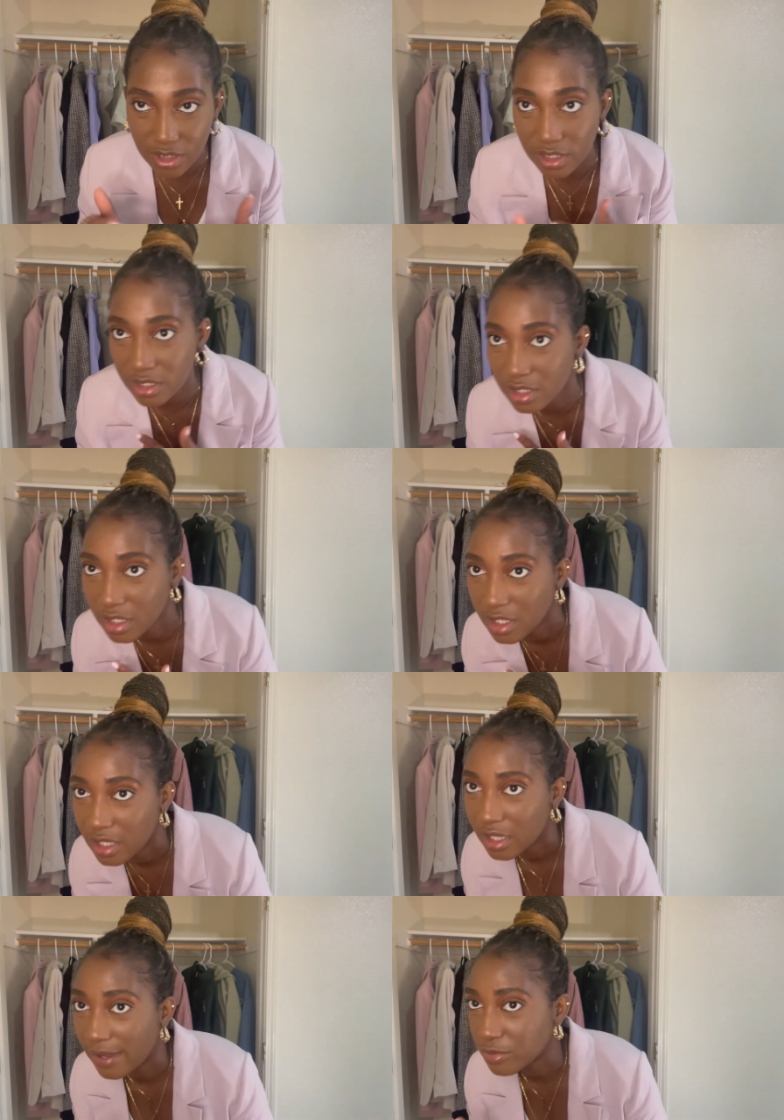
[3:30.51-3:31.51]
Like,
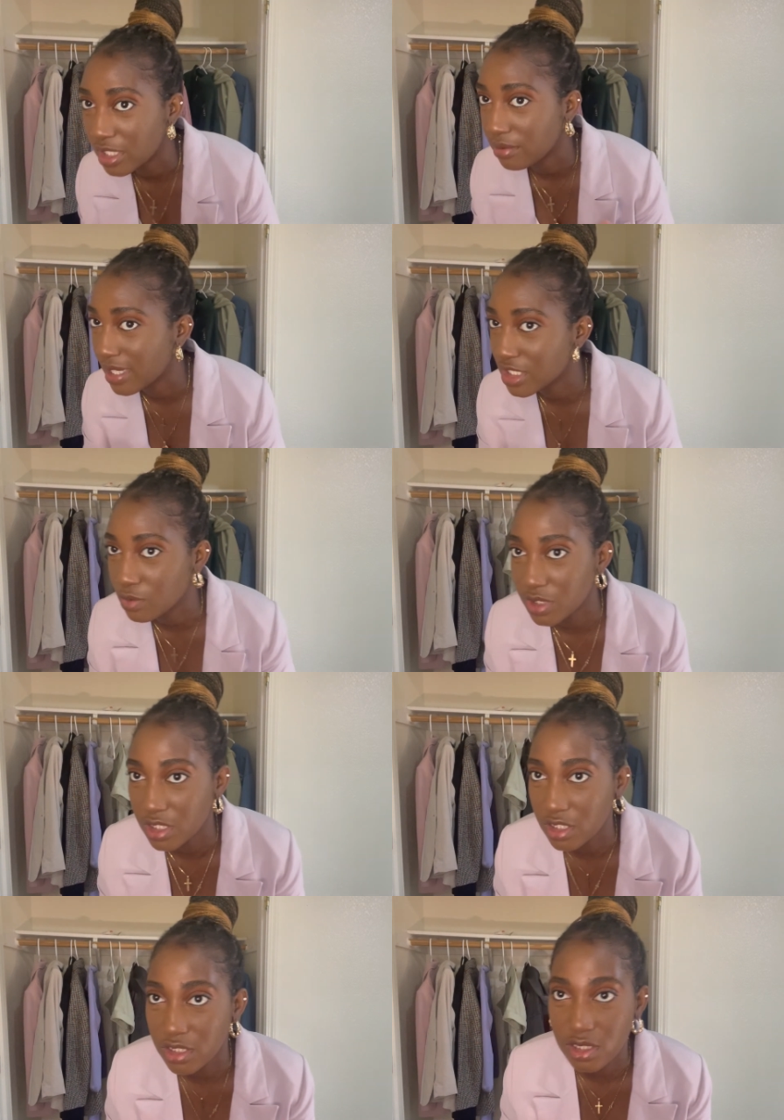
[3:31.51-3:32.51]
I'm trying to match it with the
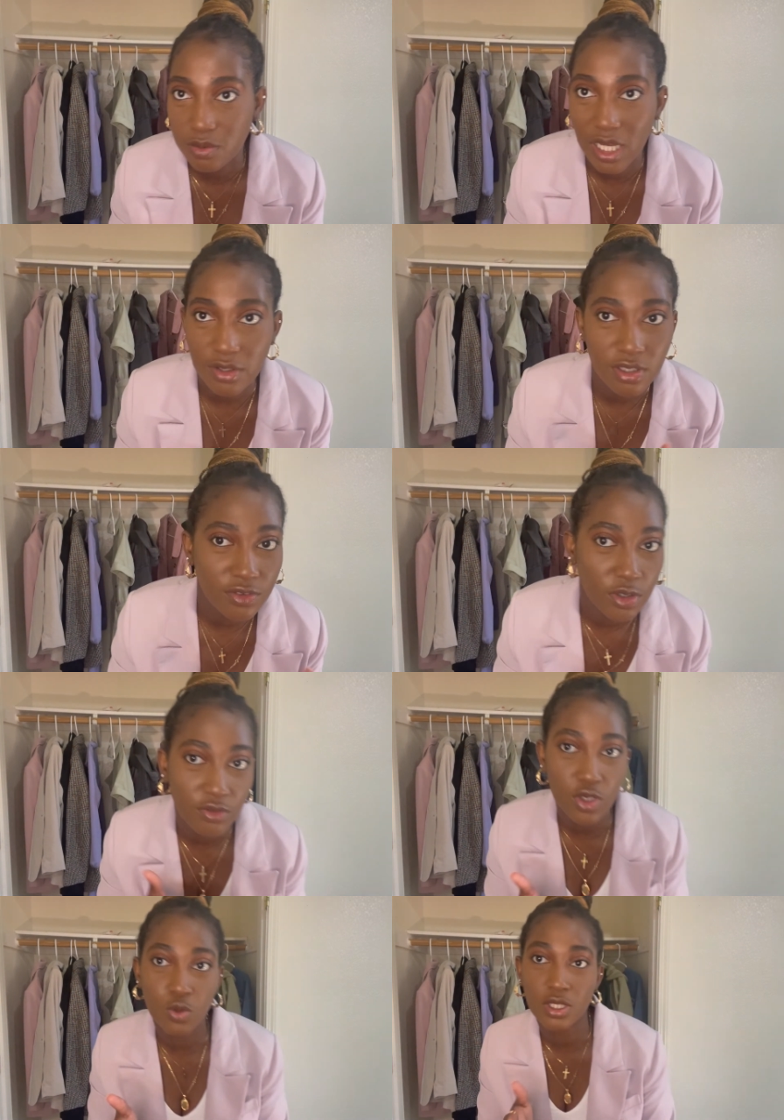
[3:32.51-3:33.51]
looks, but I don't even know if
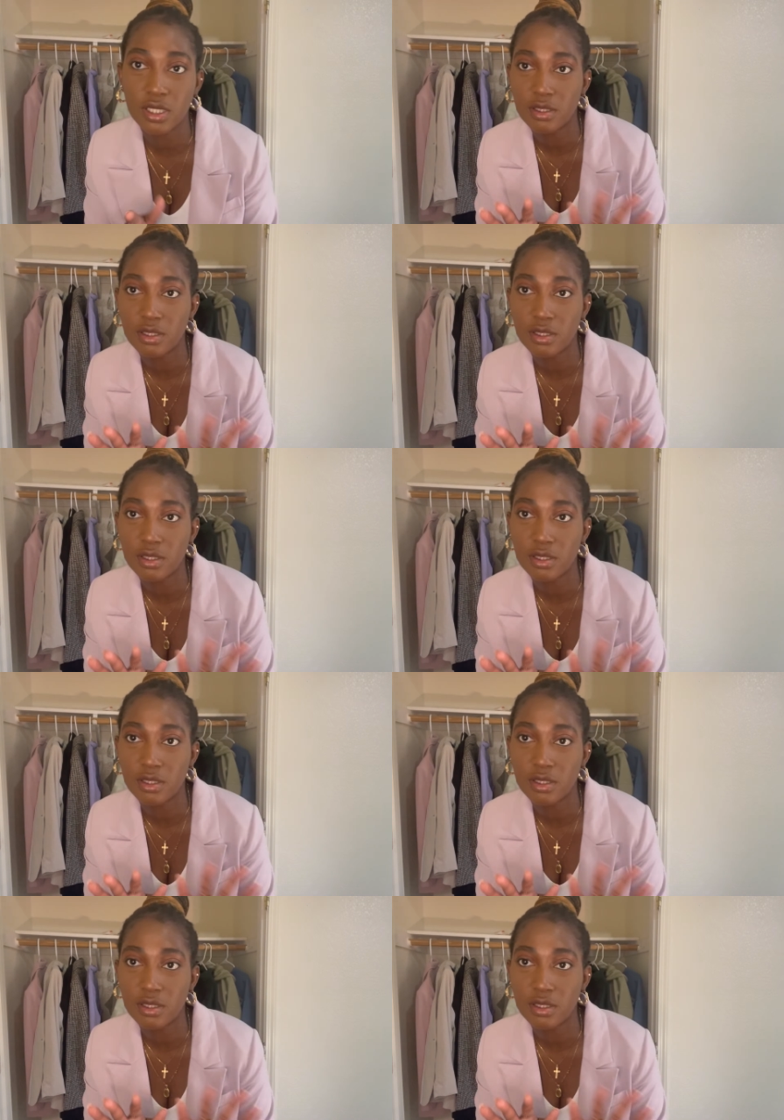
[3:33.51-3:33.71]
it's working.